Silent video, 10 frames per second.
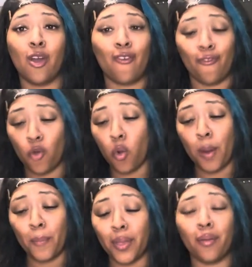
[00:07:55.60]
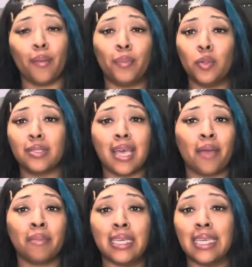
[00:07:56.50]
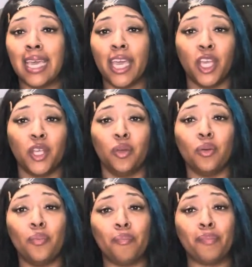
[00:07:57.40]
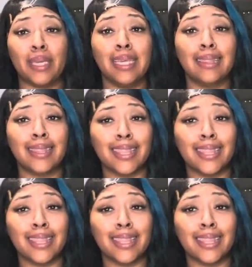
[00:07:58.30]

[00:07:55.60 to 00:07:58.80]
Four pair of boots. I mean, can you beat